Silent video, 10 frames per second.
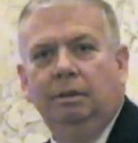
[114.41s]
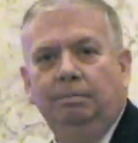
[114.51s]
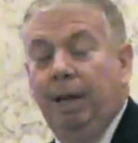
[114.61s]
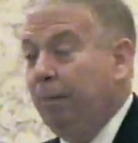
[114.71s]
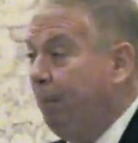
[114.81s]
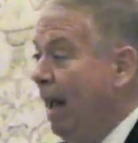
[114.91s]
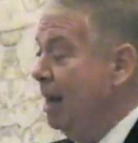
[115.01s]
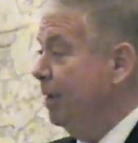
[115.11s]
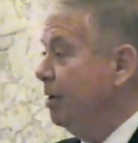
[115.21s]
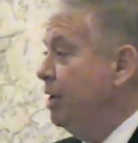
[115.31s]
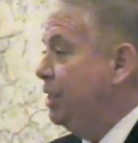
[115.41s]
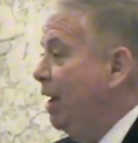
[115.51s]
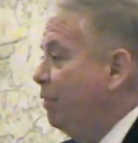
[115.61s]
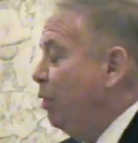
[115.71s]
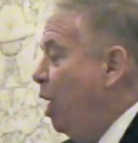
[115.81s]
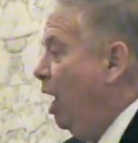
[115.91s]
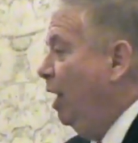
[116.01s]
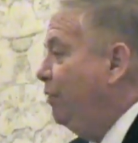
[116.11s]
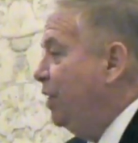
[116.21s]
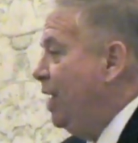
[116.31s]
built by immigrants. After
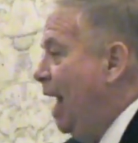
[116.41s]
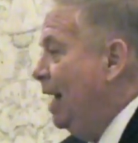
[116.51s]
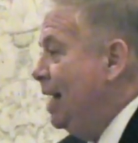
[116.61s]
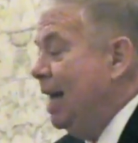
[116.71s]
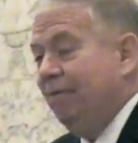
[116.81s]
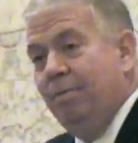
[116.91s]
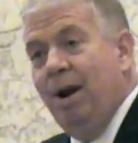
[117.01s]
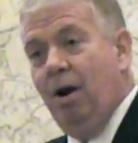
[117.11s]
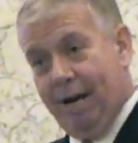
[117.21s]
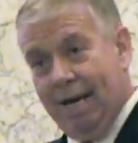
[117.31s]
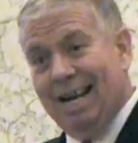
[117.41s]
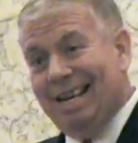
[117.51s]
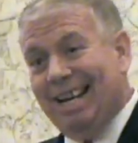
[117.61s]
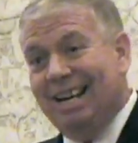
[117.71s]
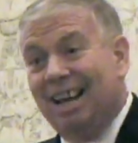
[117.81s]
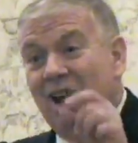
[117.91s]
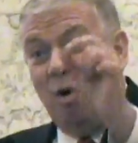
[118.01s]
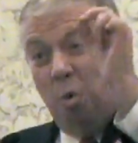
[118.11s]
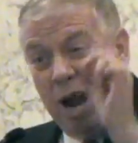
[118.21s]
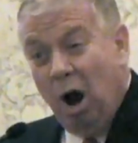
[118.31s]
all, if you're not a Native American
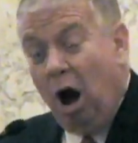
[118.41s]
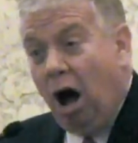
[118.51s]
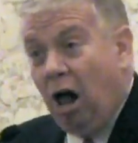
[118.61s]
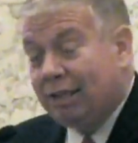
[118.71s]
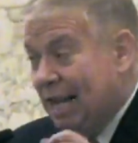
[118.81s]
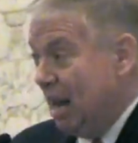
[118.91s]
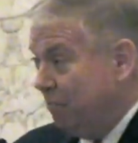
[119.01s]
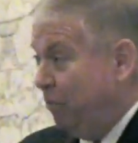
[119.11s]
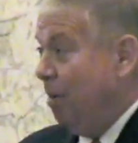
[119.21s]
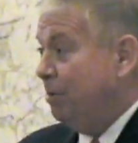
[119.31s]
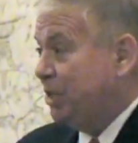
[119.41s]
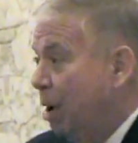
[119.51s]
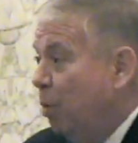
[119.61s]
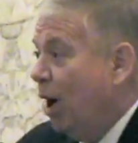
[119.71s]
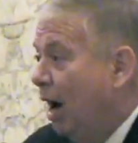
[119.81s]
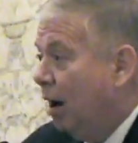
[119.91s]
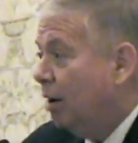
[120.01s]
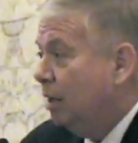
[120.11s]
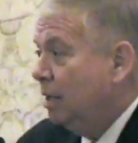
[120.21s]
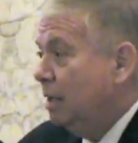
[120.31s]
Indian, we all came from somewhere
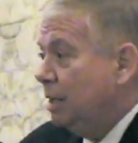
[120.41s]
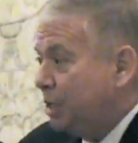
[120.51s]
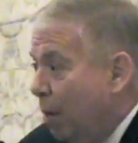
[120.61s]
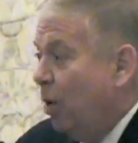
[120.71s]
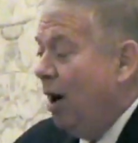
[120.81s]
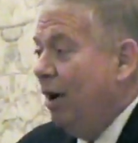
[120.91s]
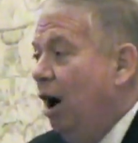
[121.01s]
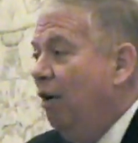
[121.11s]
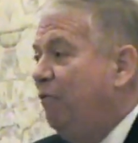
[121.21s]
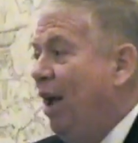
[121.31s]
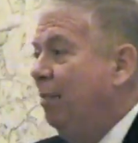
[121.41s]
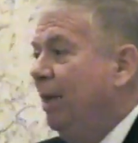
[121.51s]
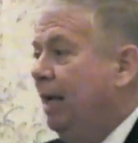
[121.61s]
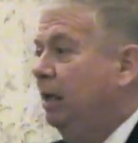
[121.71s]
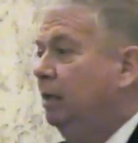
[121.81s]
in our family.